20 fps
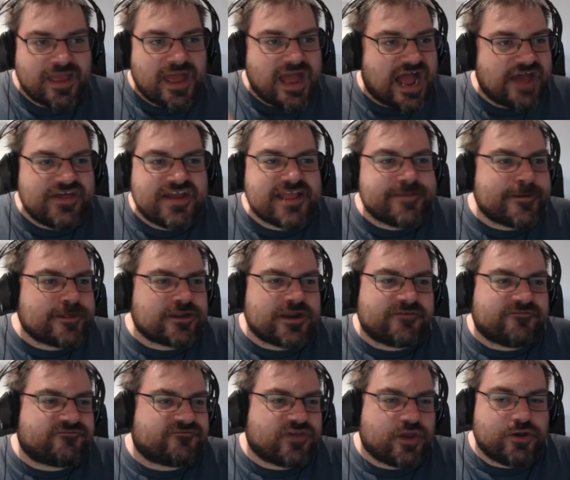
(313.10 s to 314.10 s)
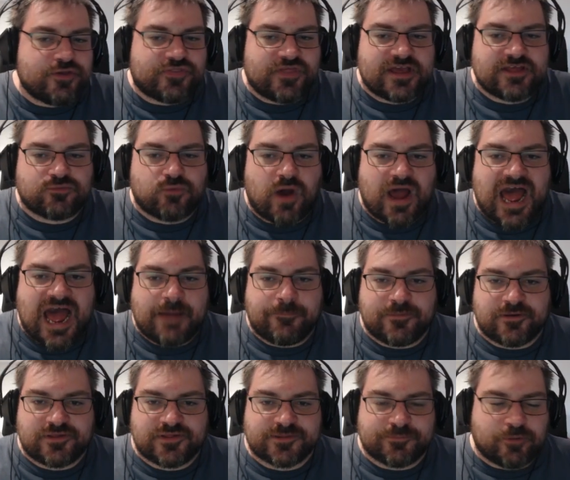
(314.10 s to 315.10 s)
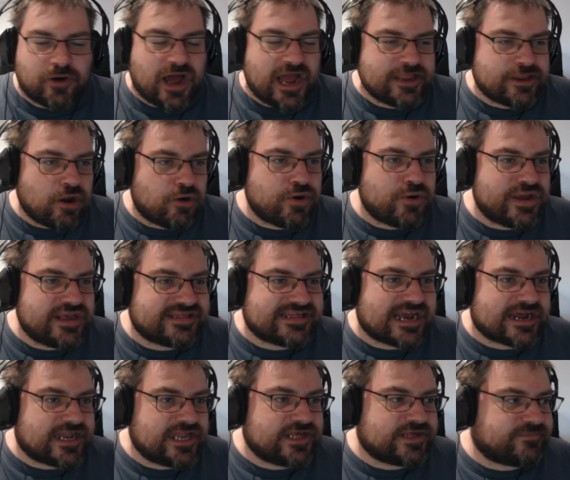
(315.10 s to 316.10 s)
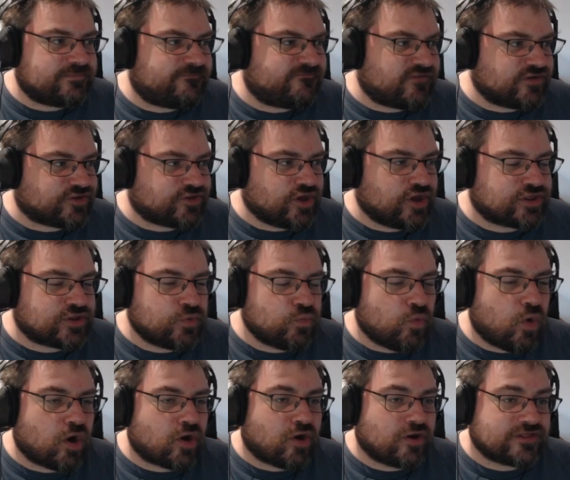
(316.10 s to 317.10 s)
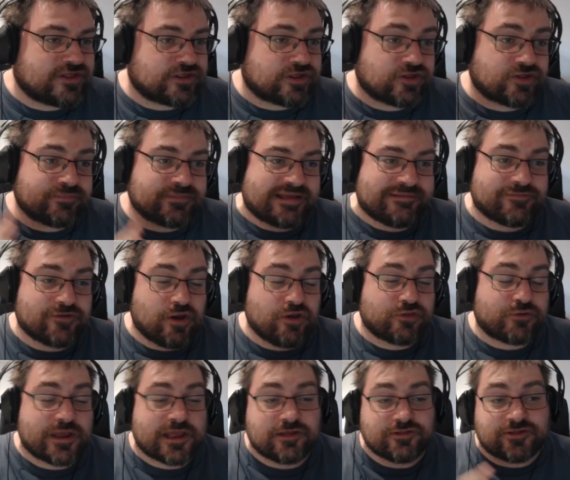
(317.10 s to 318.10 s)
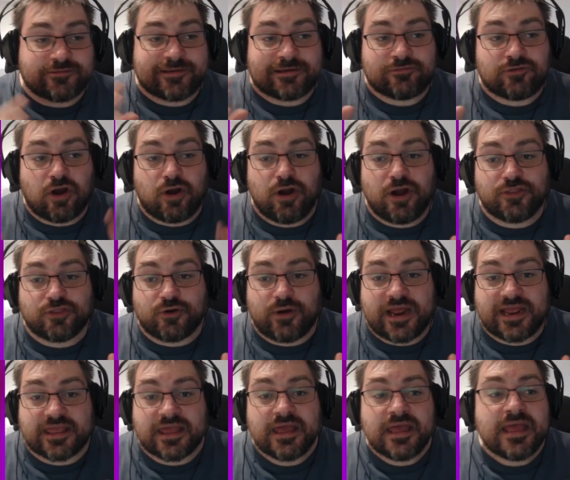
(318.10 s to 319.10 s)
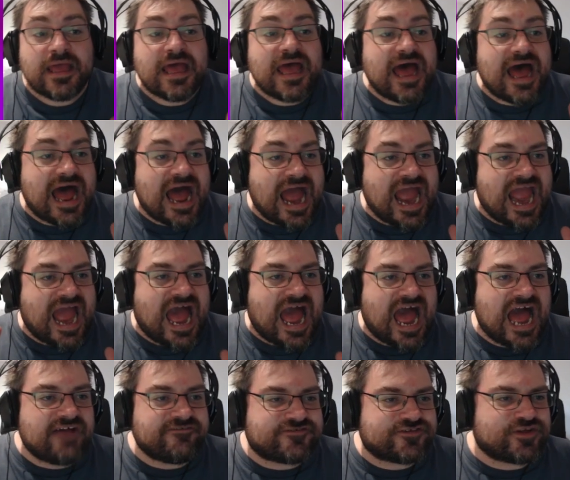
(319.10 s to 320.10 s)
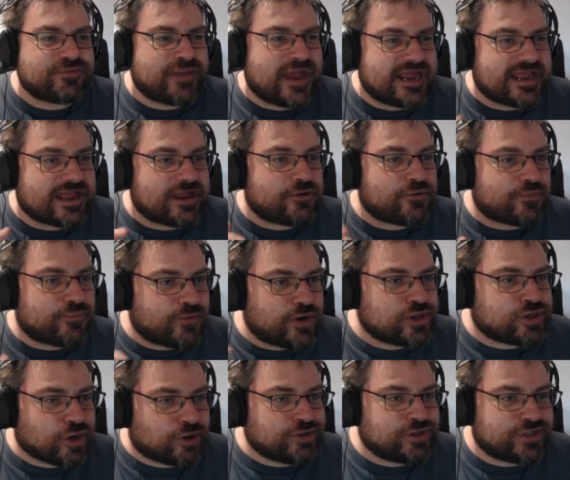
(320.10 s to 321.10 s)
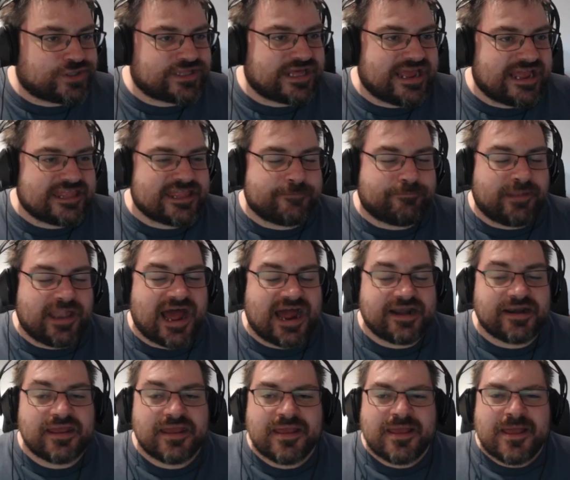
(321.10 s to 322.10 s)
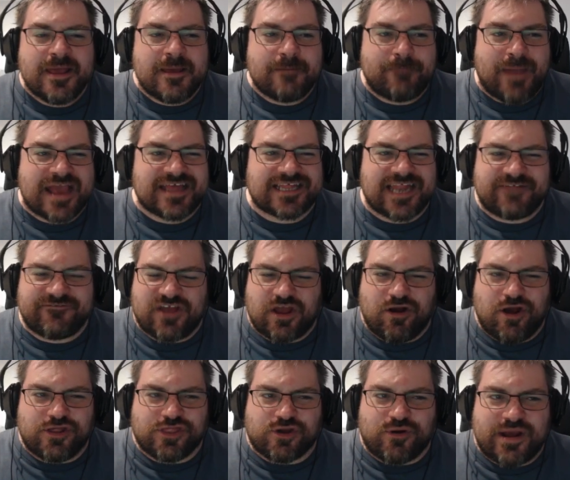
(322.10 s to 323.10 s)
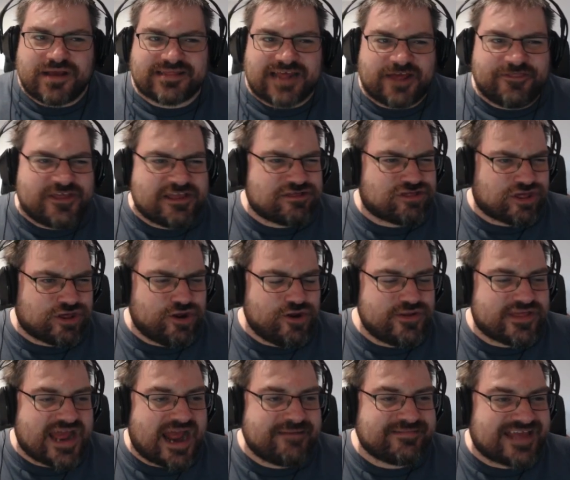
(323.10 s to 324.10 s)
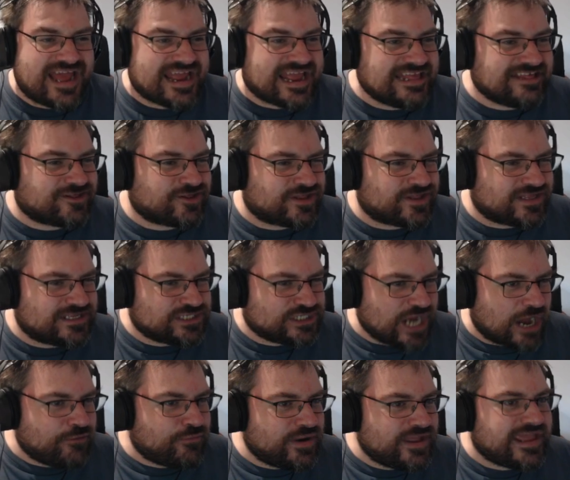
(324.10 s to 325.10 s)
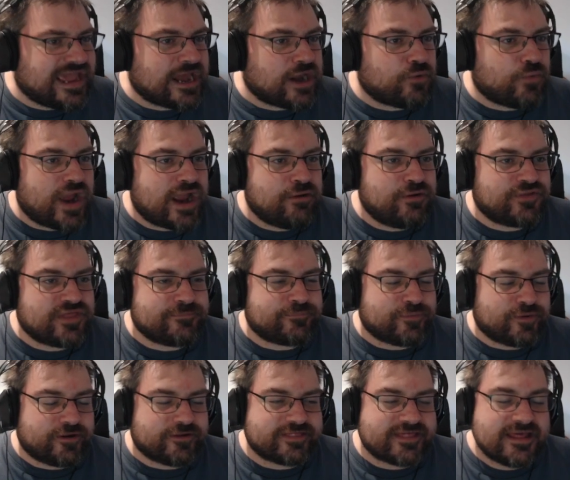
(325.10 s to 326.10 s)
I think it depends on a few things what happens, but I don't know exactly for certain what causes it to sometimes Earthquake and sometimes not Earthquake. I have some, like, redundancy in the plan. Basically, if it Earthquakes, I think 2 times I can generally get away with it, but